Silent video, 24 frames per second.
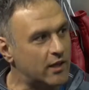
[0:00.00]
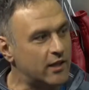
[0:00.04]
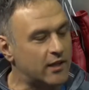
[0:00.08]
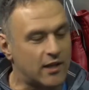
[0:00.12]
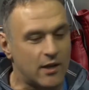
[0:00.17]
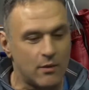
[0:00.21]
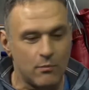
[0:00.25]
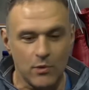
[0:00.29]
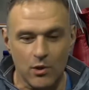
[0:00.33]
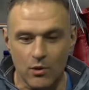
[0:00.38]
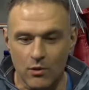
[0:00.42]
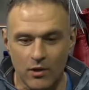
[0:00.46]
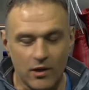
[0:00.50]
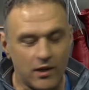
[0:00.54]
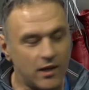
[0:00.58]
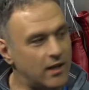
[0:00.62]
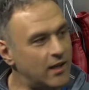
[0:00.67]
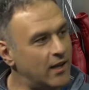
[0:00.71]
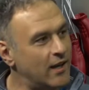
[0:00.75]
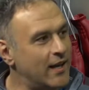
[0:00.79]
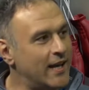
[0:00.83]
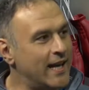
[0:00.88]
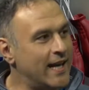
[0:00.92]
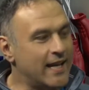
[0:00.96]
community.
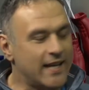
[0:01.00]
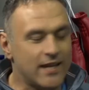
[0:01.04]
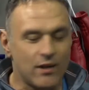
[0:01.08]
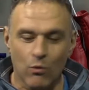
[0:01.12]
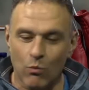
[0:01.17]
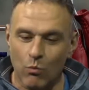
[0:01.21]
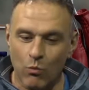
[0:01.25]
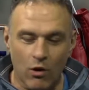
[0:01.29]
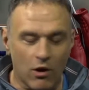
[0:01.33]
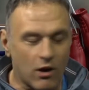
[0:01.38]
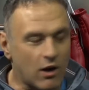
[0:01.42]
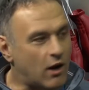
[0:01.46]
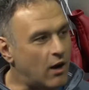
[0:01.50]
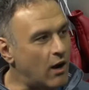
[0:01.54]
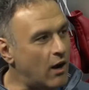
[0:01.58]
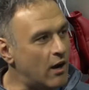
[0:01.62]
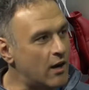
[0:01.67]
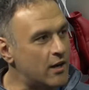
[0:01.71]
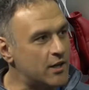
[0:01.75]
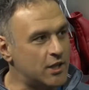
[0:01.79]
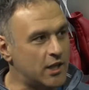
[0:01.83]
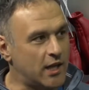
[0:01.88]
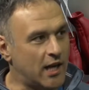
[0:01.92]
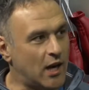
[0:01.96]
You work
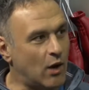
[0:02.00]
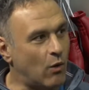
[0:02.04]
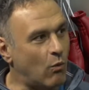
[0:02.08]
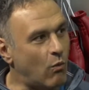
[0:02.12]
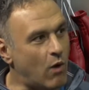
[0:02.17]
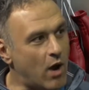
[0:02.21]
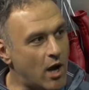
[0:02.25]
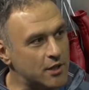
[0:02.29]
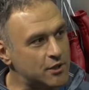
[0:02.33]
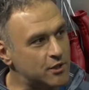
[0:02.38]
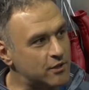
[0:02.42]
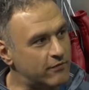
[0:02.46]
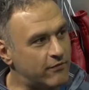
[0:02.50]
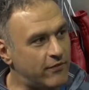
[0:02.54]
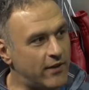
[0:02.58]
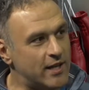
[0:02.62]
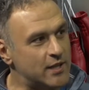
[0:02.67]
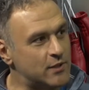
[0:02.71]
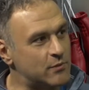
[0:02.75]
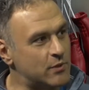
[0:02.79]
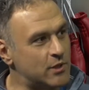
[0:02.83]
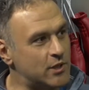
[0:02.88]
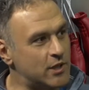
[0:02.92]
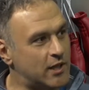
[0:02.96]
hard, you got to wash your
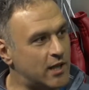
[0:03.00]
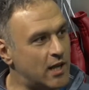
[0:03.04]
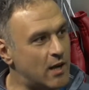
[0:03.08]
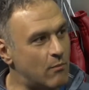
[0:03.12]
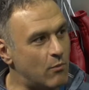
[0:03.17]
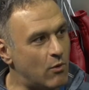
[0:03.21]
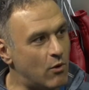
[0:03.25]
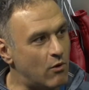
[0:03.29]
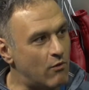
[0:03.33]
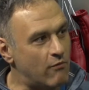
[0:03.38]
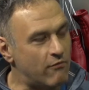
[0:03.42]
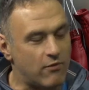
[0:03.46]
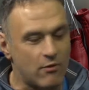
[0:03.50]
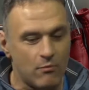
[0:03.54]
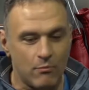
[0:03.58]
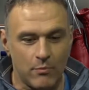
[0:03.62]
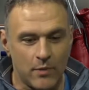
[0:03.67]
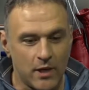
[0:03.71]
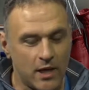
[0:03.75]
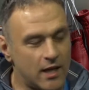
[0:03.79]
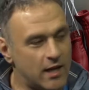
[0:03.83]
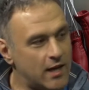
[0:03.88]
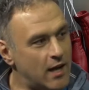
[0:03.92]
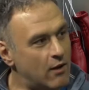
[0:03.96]
face when you come home from
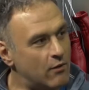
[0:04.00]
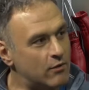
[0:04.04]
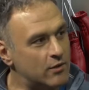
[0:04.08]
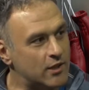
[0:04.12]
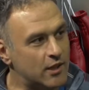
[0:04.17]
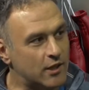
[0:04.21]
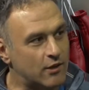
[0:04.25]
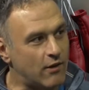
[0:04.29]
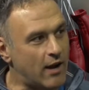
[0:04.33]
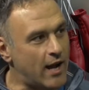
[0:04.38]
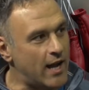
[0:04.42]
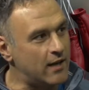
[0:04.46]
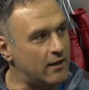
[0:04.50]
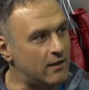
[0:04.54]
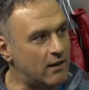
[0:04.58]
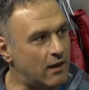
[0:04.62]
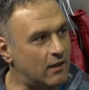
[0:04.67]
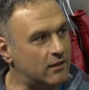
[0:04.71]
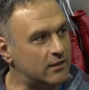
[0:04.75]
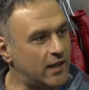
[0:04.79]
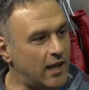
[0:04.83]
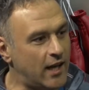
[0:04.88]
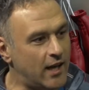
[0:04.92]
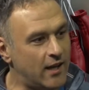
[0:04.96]
being out in the grind all
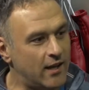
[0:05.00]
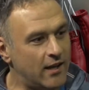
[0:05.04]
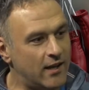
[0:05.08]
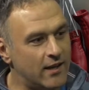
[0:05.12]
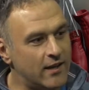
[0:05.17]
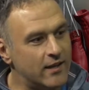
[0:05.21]
day.